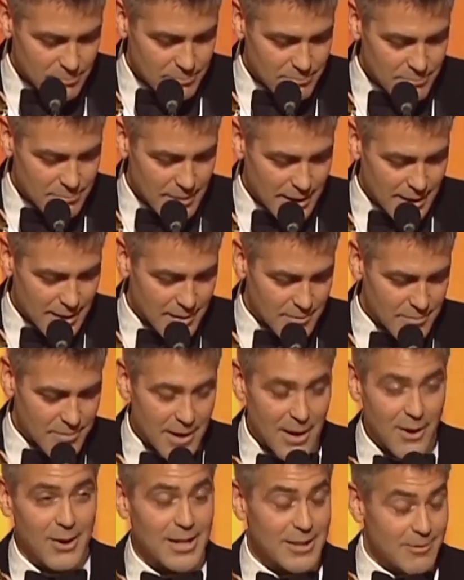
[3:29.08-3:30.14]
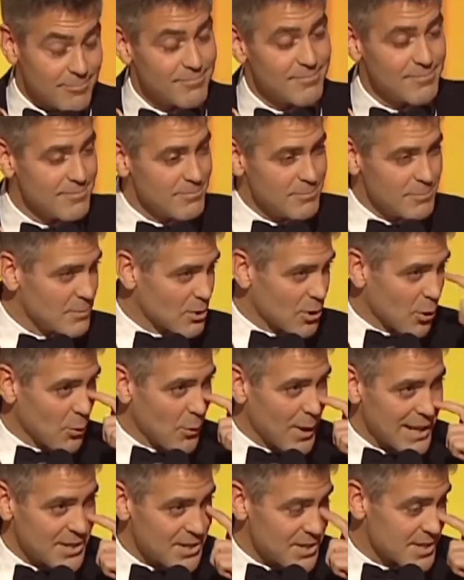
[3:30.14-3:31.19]
securing custody of their porcine
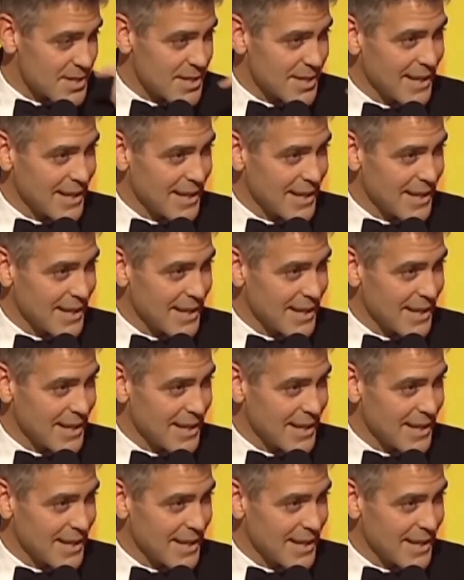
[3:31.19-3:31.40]
companion.